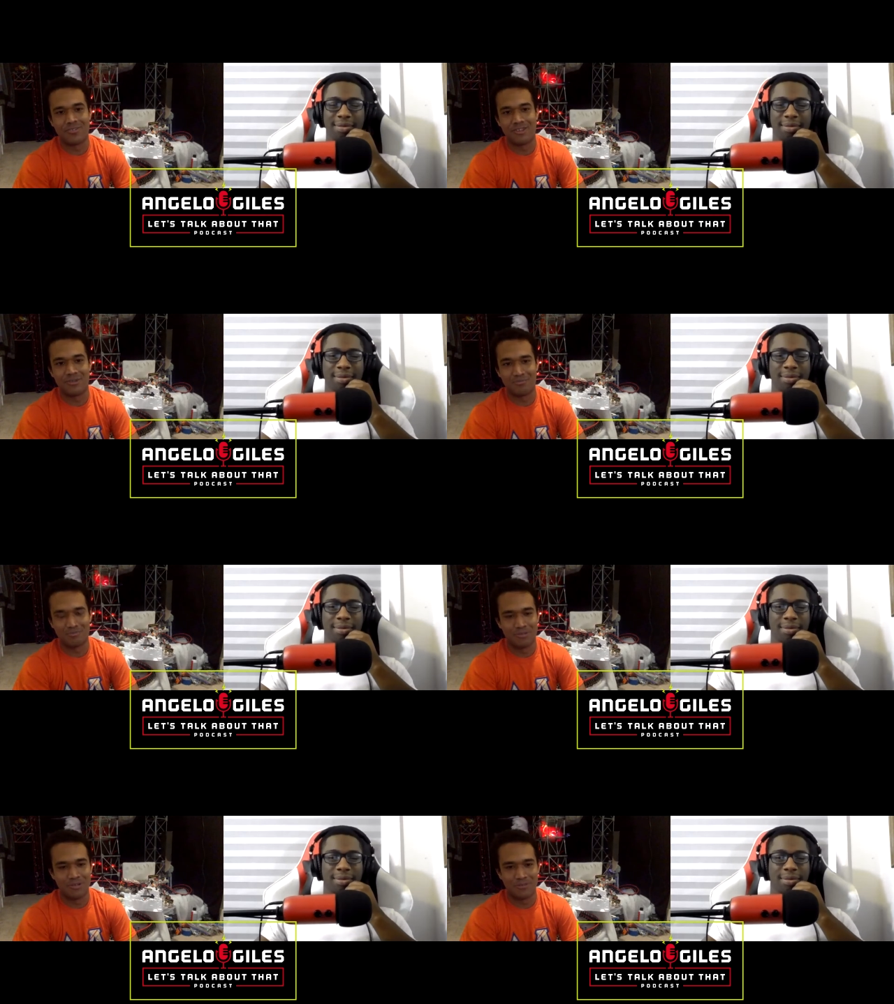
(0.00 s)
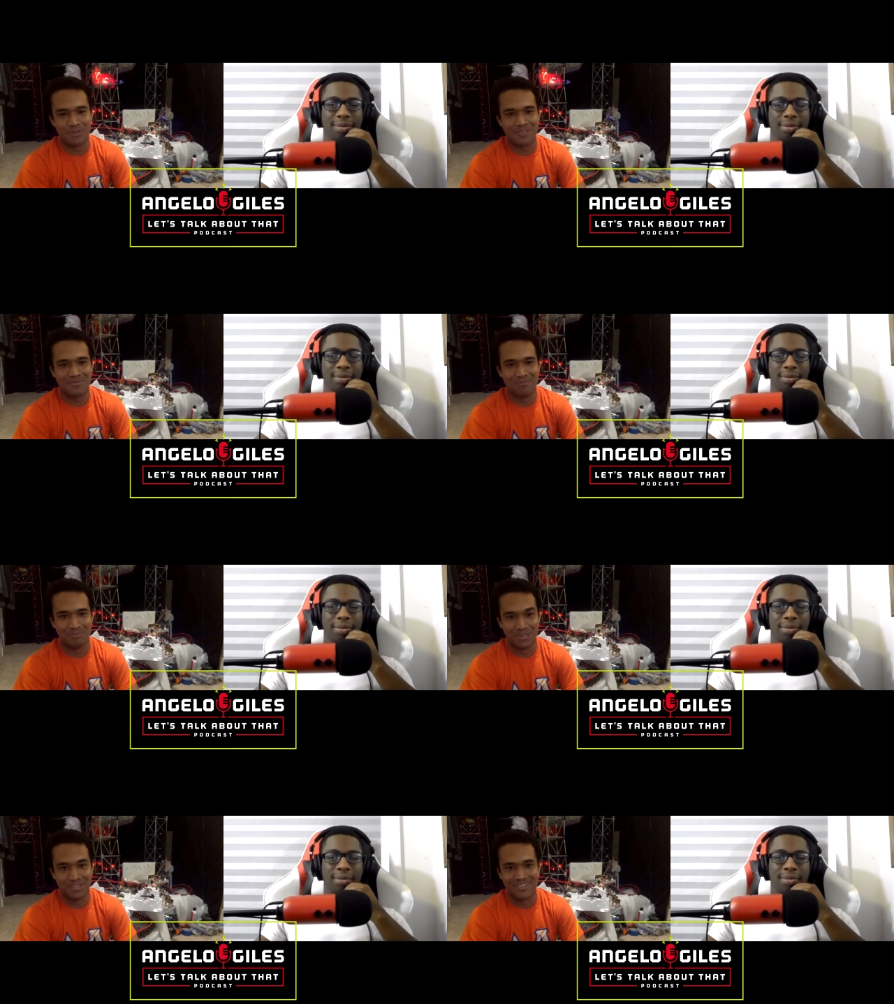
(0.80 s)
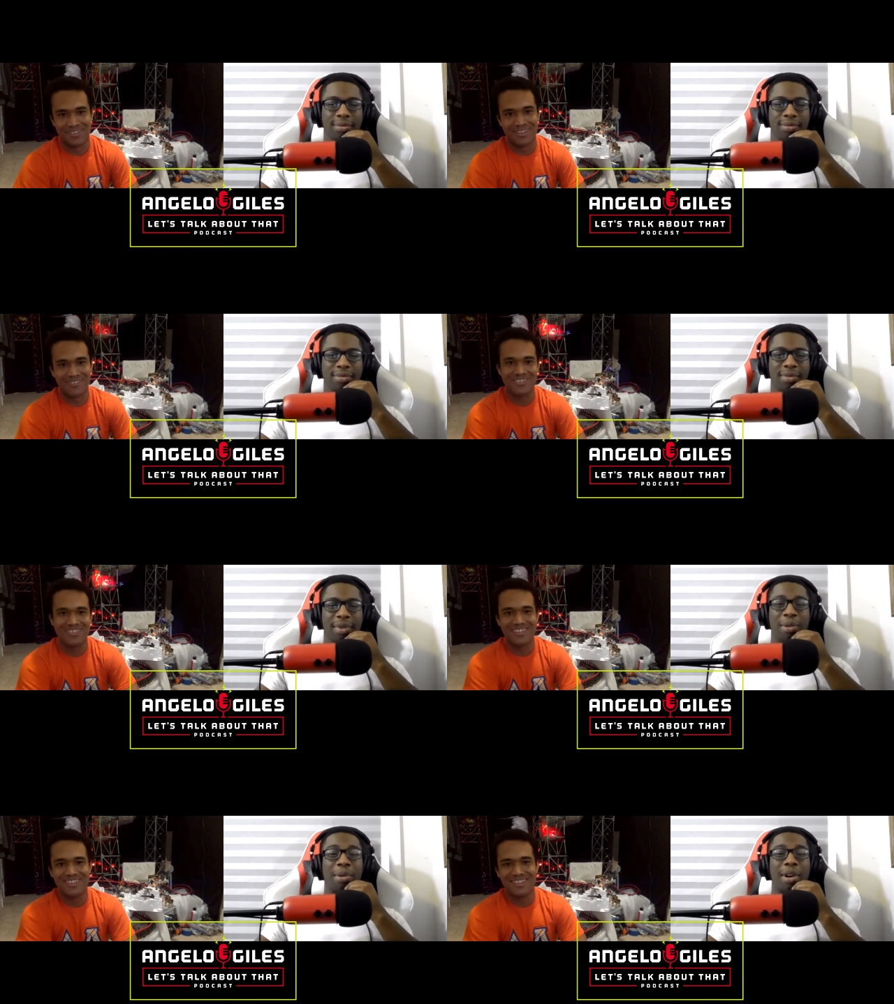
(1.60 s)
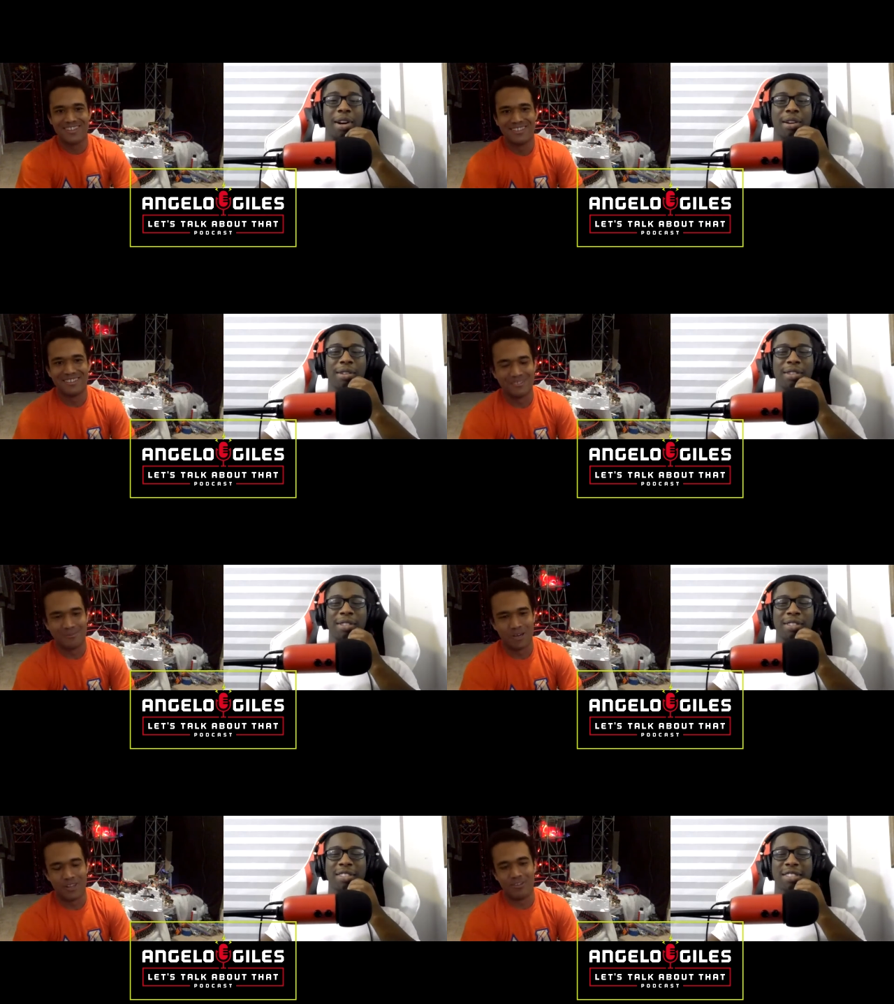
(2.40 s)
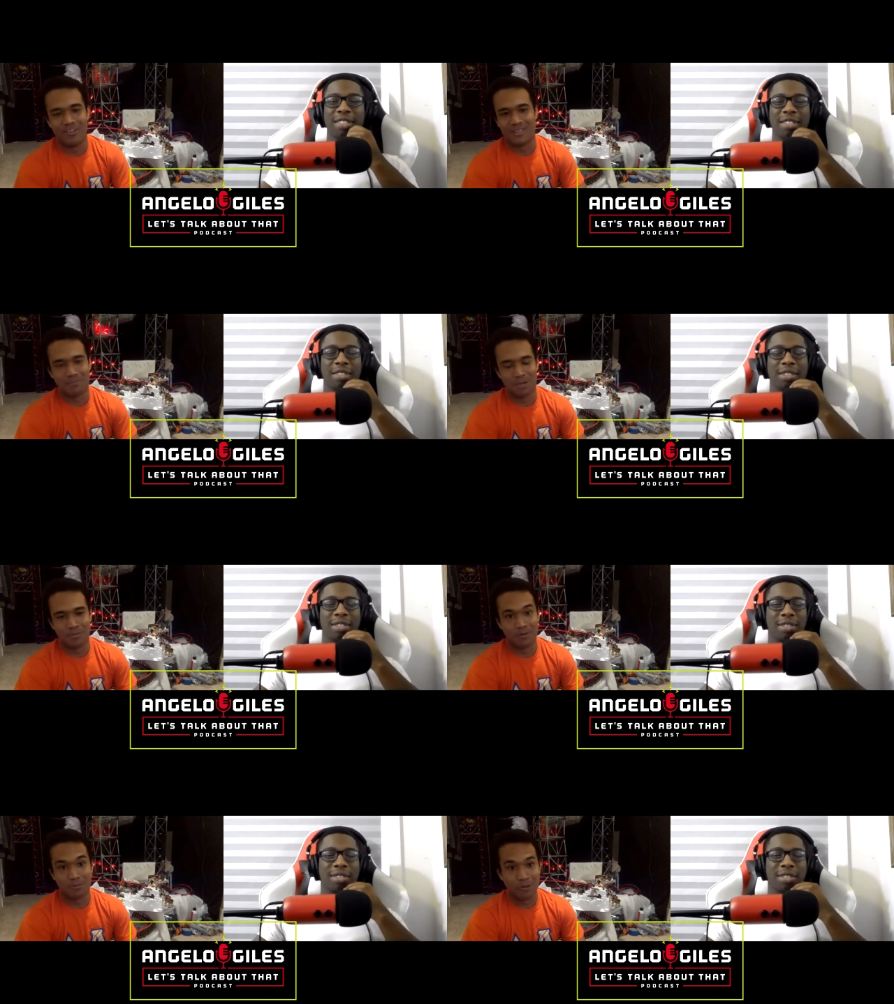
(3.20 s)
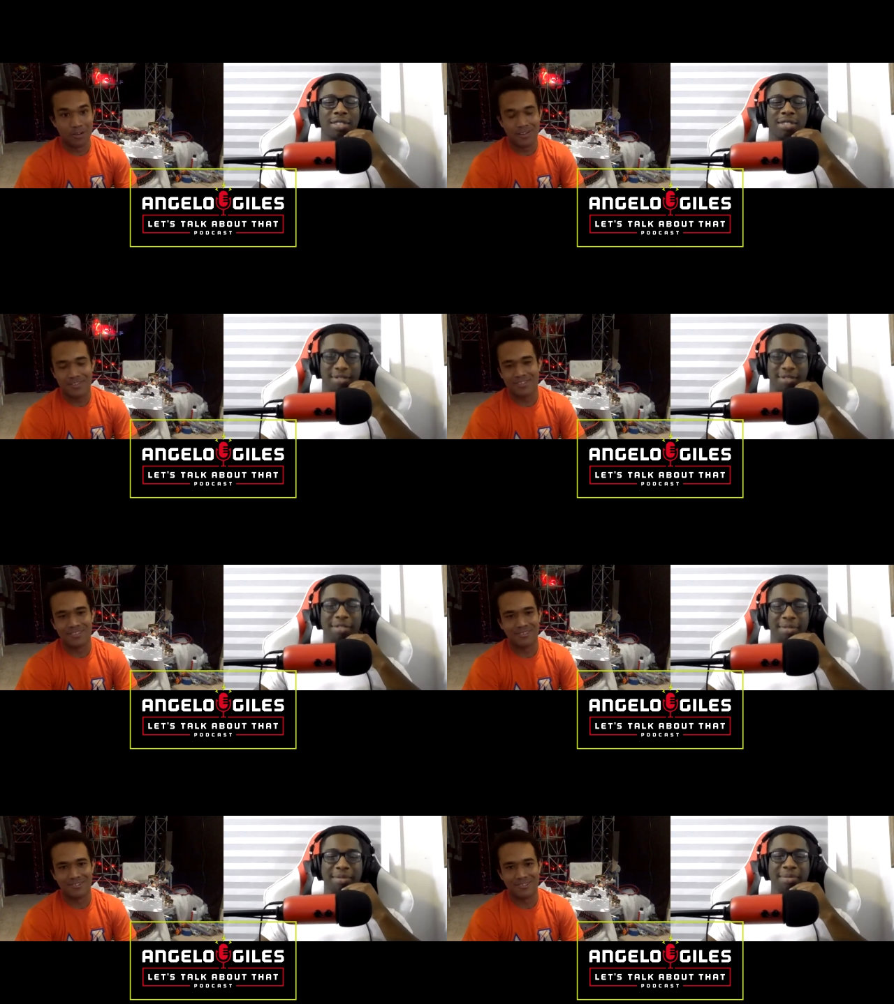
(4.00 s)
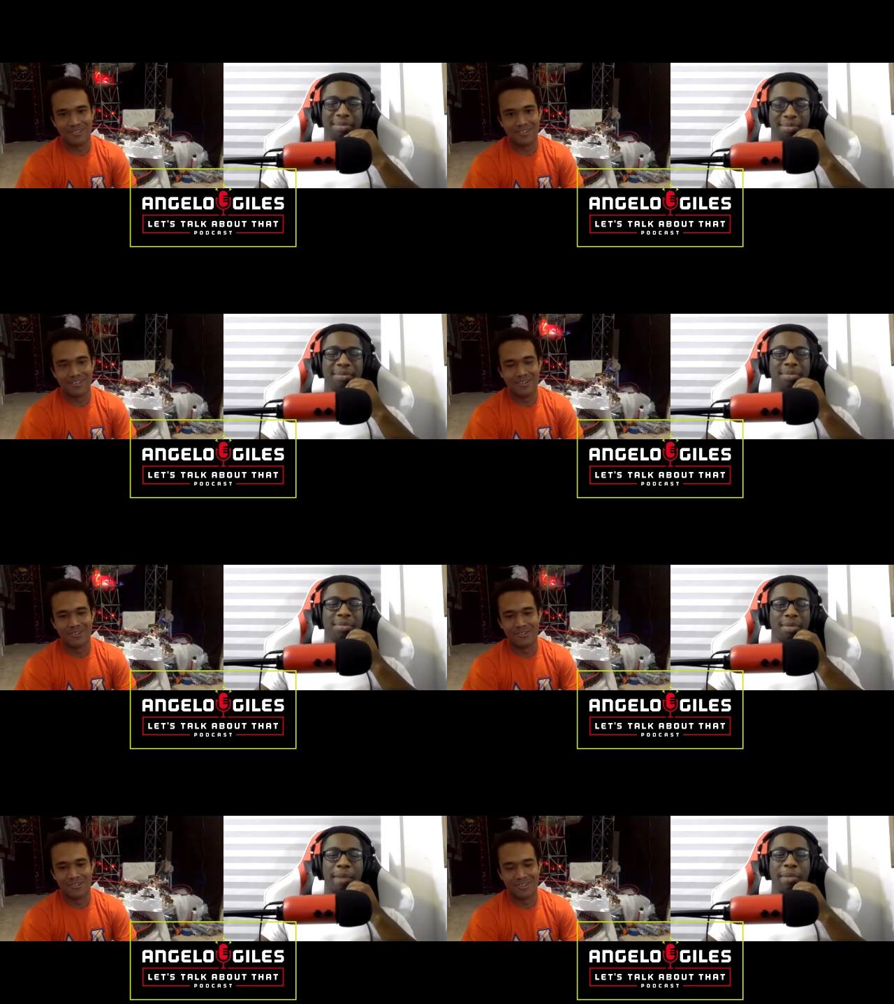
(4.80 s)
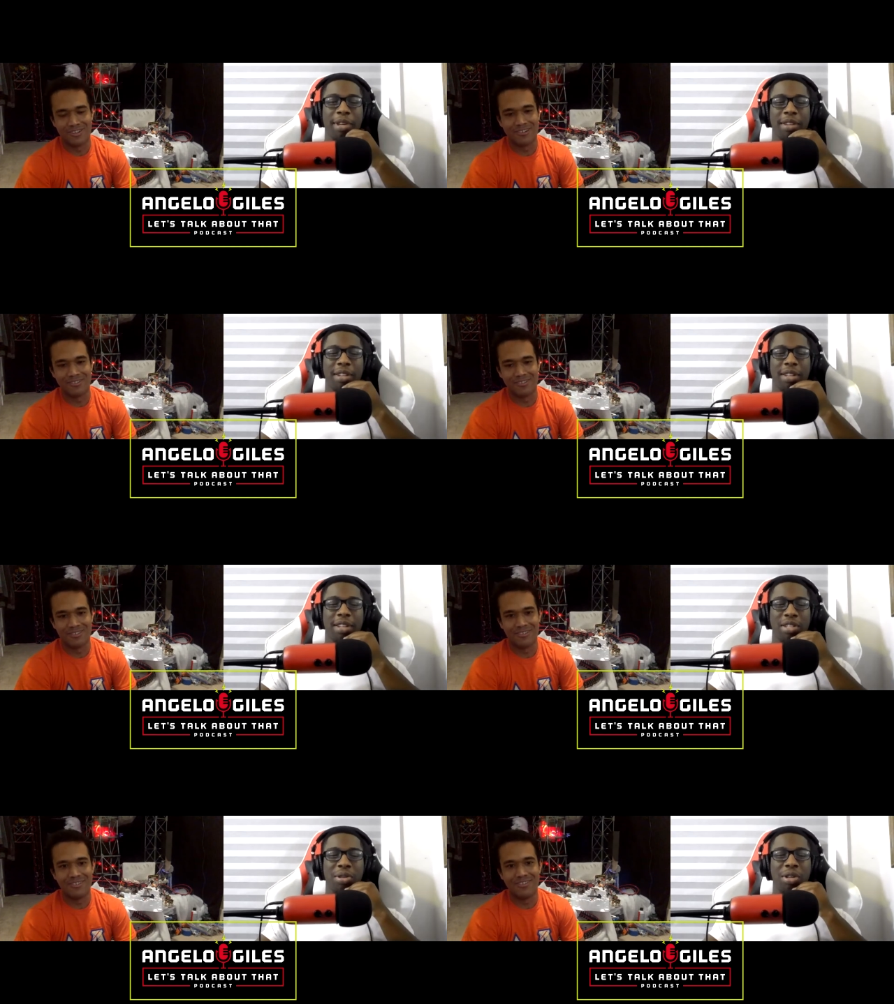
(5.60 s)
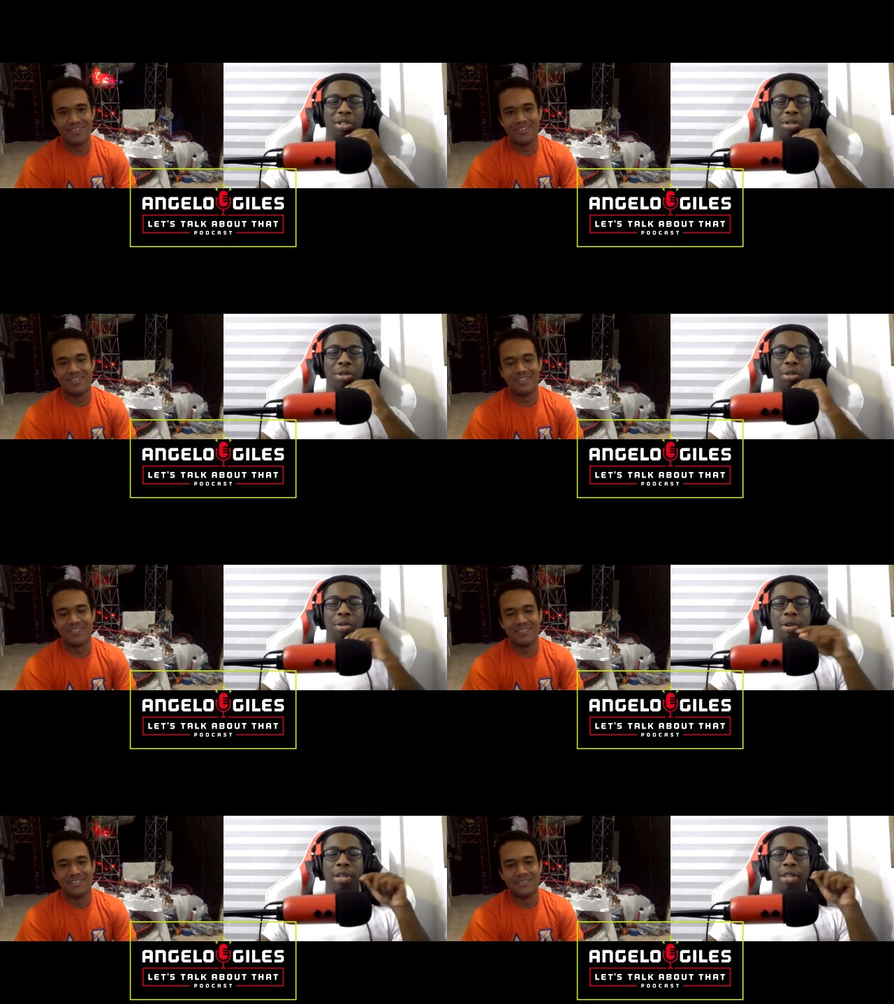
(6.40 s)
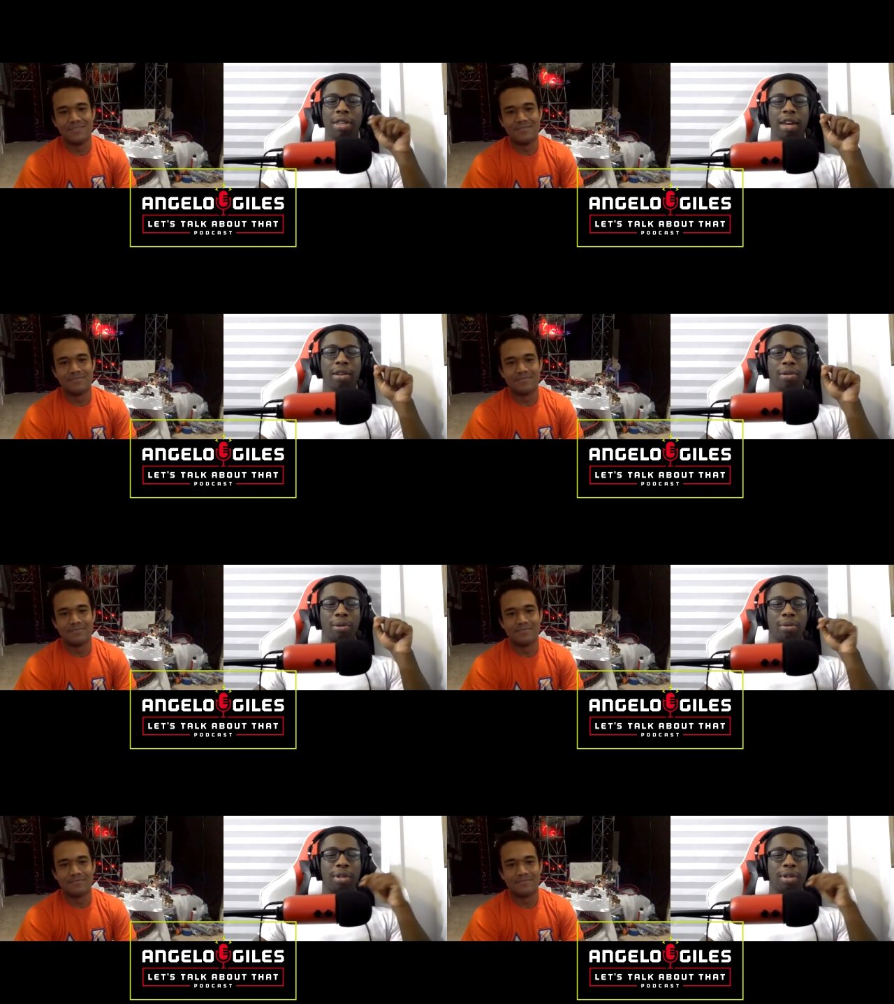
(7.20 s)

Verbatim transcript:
Speaker 1: you're pretty much building stuff.
Speaker 2: Oh wow!
Speaker 1: Whether it's like public works mm-hmm. or or I mean, know,
Speaker 2: did you get your degree in that or what?